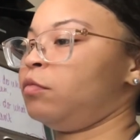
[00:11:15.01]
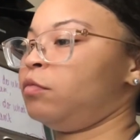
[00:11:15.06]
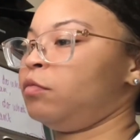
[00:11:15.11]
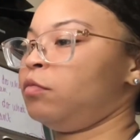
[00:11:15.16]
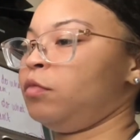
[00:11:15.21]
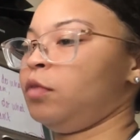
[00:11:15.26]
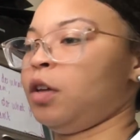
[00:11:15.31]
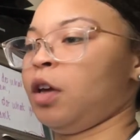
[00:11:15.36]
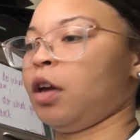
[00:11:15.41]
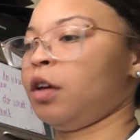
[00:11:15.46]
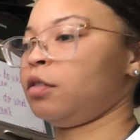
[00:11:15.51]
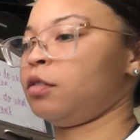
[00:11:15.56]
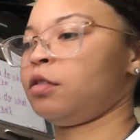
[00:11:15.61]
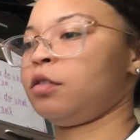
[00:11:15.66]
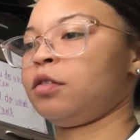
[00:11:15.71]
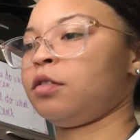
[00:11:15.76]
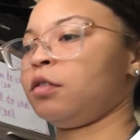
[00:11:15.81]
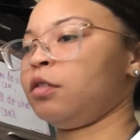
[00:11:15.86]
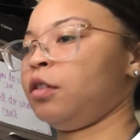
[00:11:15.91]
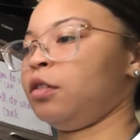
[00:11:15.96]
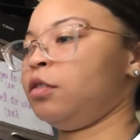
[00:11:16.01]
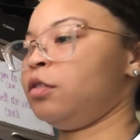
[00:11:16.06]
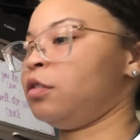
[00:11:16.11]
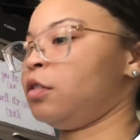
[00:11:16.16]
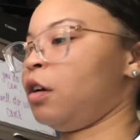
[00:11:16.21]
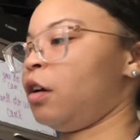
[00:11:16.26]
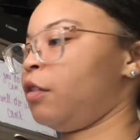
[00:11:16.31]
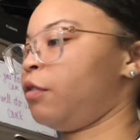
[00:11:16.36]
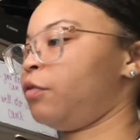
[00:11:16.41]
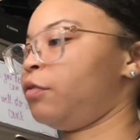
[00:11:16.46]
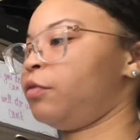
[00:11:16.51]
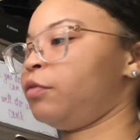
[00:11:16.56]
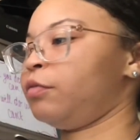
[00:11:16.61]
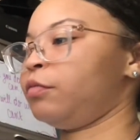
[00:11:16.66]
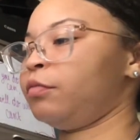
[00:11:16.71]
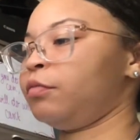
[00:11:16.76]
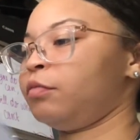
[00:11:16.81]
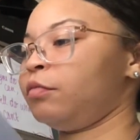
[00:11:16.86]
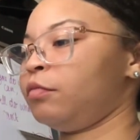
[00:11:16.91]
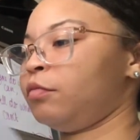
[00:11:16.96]
Yes, good stuff.
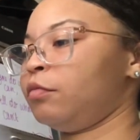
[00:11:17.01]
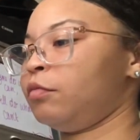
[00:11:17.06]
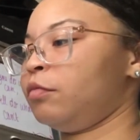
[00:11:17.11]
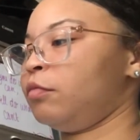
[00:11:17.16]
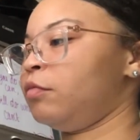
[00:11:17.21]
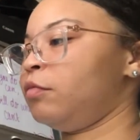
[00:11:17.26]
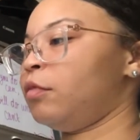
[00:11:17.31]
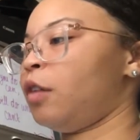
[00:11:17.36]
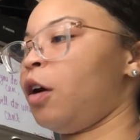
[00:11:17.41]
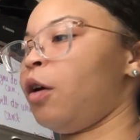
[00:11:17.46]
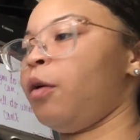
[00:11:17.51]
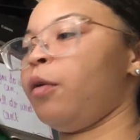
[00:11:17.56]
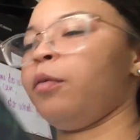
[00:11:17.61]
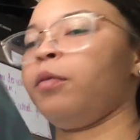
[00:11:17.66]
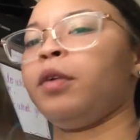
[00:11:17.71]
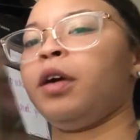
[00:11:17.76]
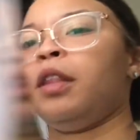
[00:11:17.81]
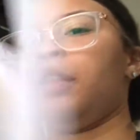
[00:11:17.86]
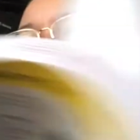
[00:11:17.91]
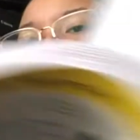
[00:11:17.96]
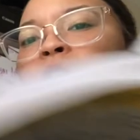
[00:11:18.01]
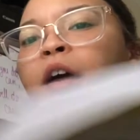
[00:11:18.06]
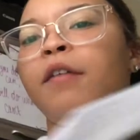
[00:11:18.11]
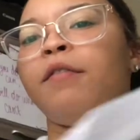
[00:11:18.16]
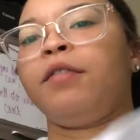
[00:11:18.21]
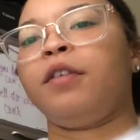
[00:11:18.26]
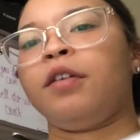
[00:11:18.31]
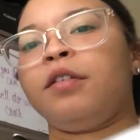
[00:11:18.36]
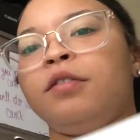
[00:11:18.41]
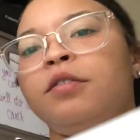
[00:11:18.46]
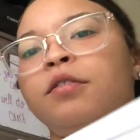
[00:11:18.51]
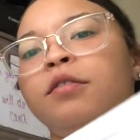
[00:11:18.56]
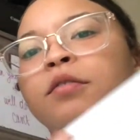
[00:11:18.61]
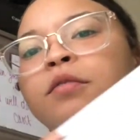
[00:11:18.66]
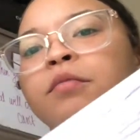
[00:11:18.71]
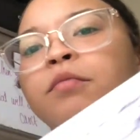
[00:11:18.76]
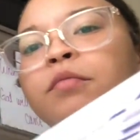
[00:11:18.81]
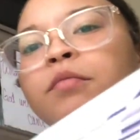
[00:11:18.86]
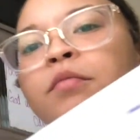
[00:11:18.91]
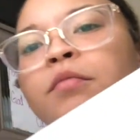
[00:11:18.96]
Oh, and they have this.
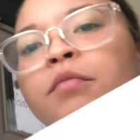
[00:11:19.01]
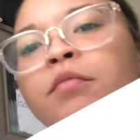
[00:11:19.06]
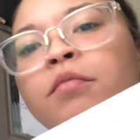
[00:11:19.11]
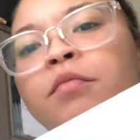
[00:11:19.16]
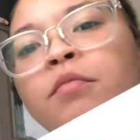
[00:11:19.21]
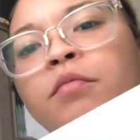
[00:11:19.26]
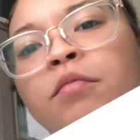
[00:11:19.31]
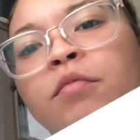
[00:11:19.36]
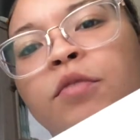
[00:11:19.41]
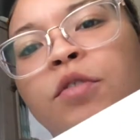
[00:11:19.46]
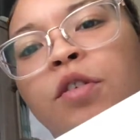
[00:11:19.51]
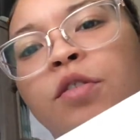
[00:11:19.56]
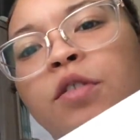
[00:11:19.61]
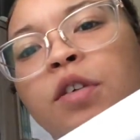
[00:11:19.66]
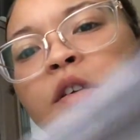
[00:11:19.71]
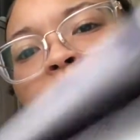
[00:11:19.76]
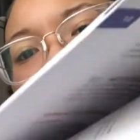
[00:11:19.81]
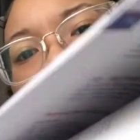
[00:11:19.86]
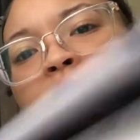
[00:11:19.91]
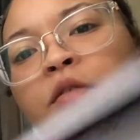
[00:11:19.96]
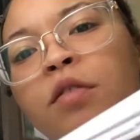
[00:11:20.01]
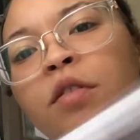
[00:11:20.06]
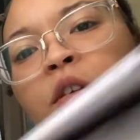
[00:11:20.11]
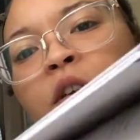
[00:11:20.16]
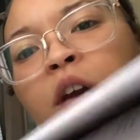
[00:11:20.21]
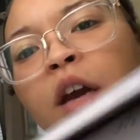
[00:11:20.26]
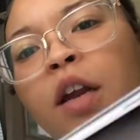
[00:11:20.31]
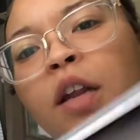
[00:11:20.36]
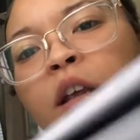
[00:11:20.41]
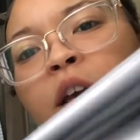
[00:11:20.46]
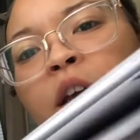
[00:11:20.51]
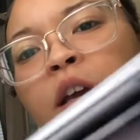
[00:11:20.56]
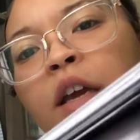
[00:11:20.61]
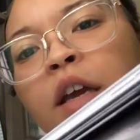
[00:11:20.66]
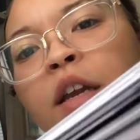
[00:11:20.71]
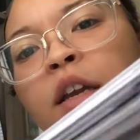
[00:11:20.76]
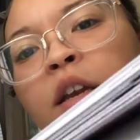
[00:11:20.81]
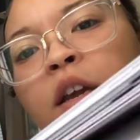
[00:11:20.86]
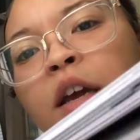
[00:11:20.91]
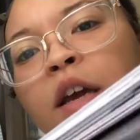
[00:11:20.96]
Do you see those? Kind of like an
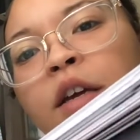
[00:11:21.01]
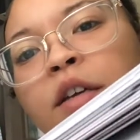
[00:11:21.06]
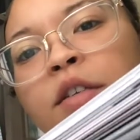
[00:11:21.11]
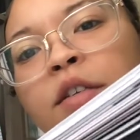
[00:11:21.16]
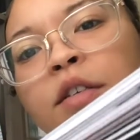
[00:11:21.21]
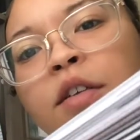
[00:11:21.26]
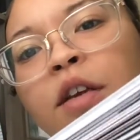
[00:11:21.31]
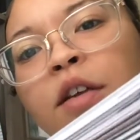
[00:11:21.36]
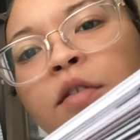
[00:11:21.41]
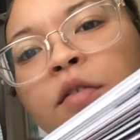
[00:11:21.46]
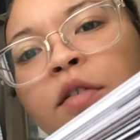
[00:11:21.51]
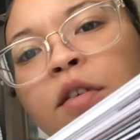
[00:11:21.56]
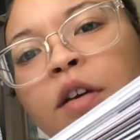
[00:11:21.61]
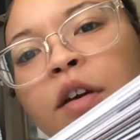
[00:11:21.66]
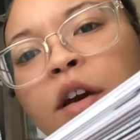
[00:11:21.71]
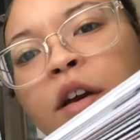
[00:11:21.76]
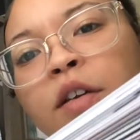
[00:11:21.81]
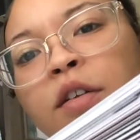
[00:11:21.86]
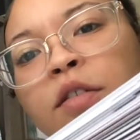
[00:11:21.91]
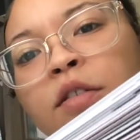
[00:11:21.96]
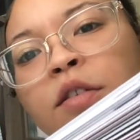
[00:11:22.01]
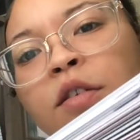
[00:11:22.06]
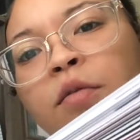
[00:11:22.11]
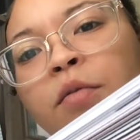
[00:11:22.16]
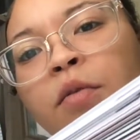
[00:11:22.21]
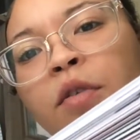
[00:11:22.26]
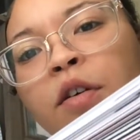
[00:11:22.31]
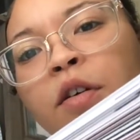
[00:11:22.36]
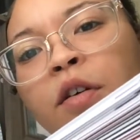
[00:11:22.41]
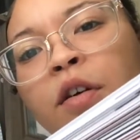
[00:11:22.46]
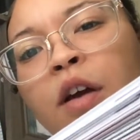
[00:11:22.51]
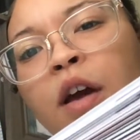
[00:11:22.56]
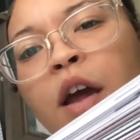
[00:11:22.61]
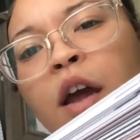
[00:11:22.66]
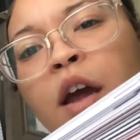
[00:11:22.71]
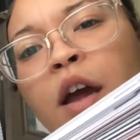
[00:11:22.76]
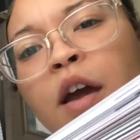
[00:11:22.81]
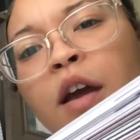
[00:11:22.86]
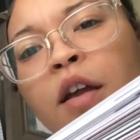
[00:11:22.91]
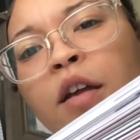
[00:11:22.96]
index, and you can kind of see where you're
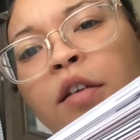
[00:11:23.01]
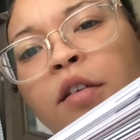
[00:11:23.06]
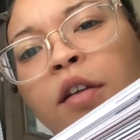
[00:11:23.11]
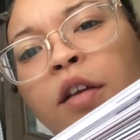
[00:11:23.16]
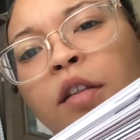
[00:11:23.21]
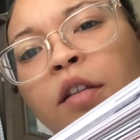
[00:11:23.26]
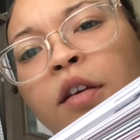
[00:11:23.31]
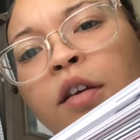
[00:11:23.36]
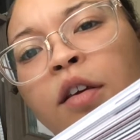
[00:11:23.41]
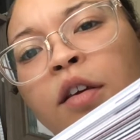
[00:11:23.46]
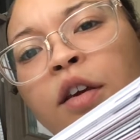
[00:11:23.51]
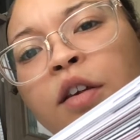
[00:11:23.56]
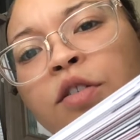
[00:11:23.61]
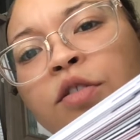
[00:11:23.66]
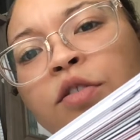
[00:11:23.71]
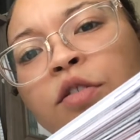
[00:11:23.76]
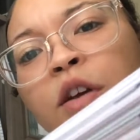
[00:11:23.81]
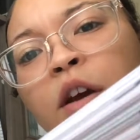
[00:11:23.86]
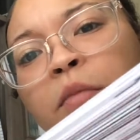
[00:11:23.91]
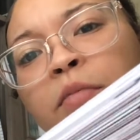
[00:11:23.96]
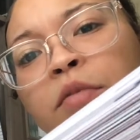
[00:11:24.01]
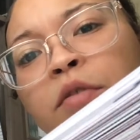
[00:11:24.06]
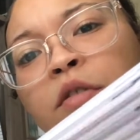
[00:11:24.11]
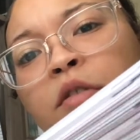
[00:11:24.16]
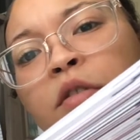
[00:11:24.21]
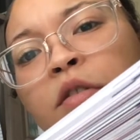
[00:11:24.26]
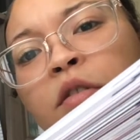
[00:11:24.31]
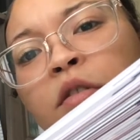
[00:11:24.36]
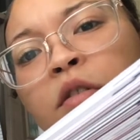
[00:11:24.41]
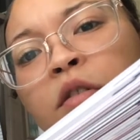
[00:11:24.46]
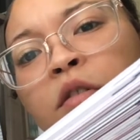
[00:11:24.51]
at. I think each chapter.